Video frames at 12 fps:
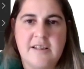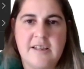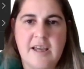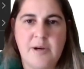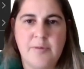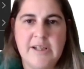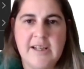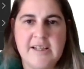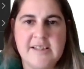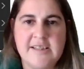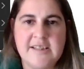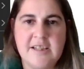Here we
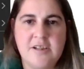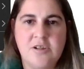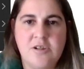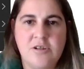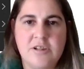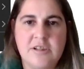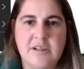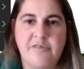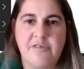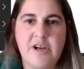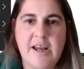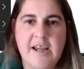can see two
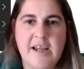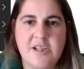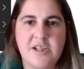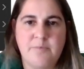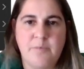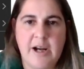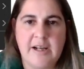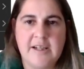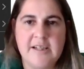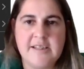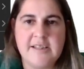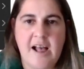different aging
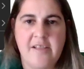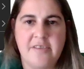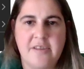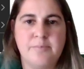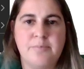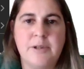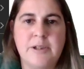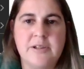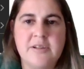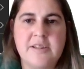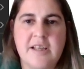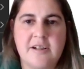brackets and the
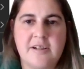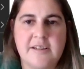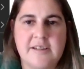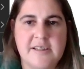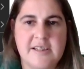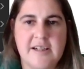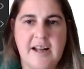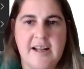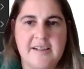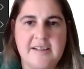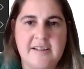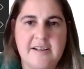bills that are listed
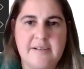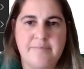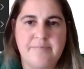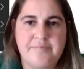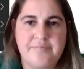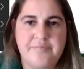under them.